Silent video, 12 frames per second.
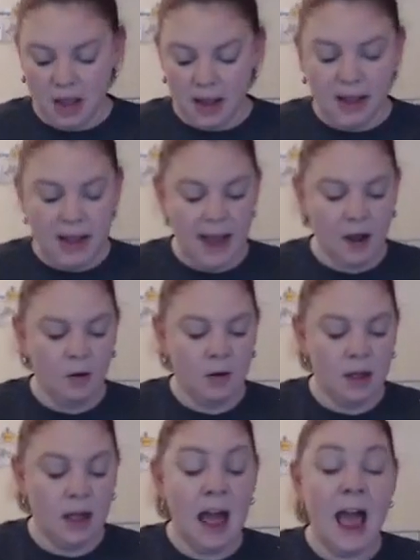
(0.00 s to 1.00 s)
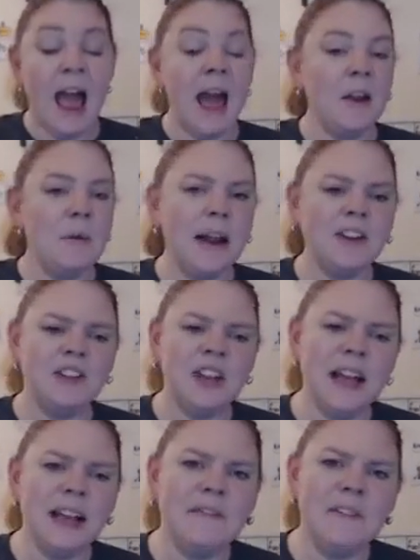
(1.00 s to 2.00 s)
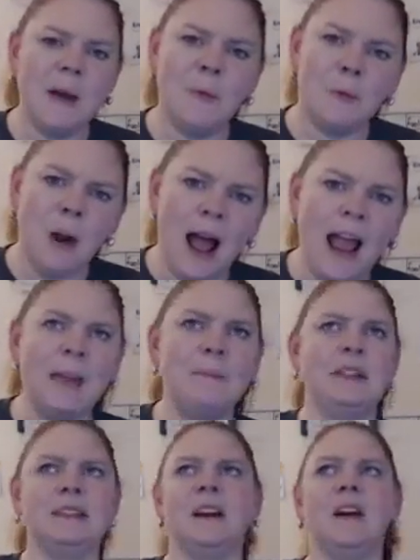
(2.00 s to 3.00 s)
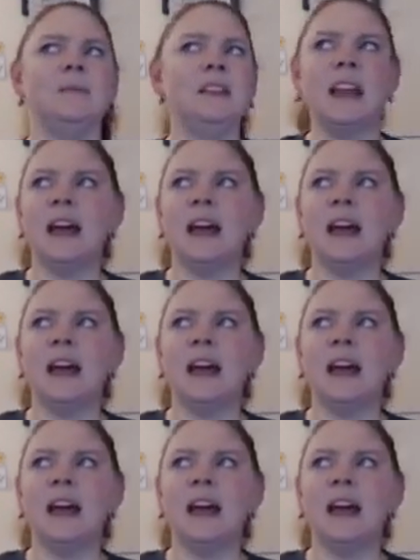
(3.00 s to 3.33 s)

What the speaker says: Now, how do I check if I'm right, Miss Thompson?